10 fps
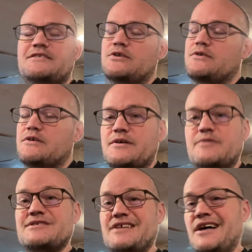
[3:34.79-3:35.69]
No, it
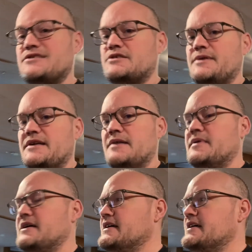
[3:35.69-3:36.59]
was God showing up
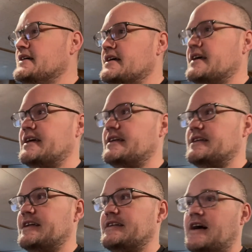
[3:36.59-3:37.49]

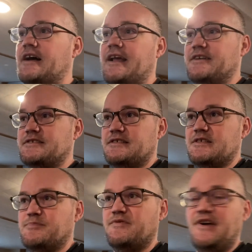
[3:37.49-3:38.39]
and God actually
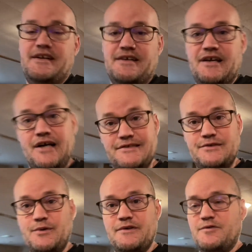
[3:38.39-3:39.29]
just providing a God
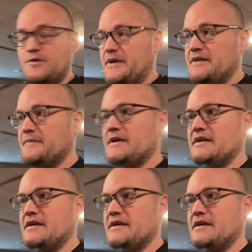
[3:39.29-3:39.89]
story for me.